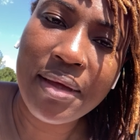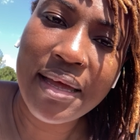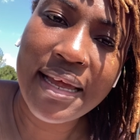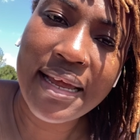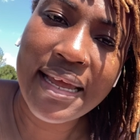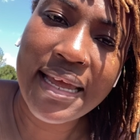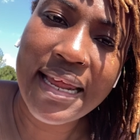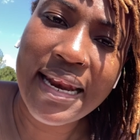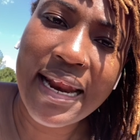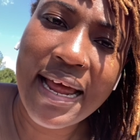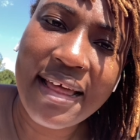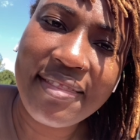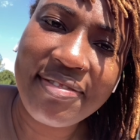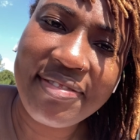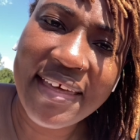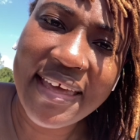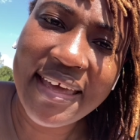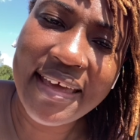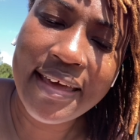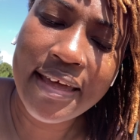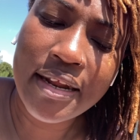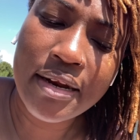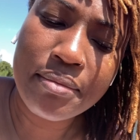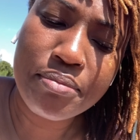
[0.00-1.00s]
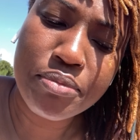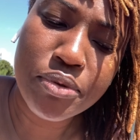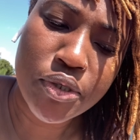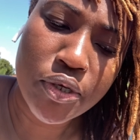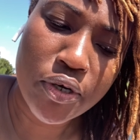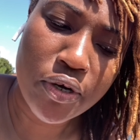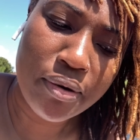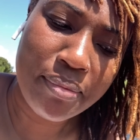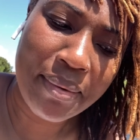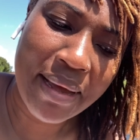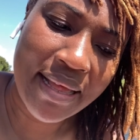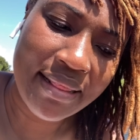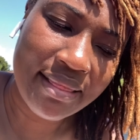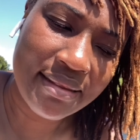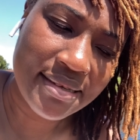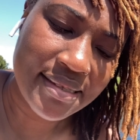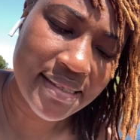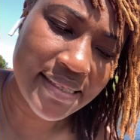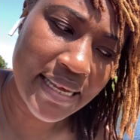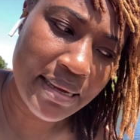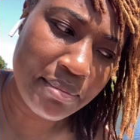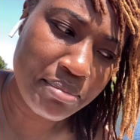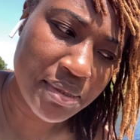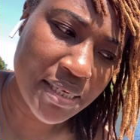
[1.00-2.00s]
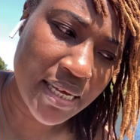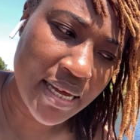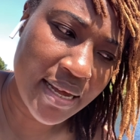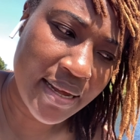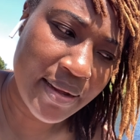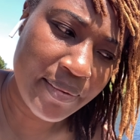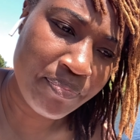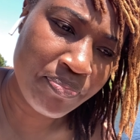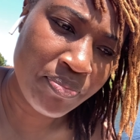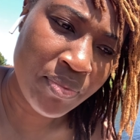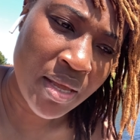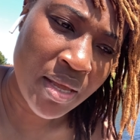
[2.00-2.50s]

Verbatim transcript: It cannot think and observe at the same time.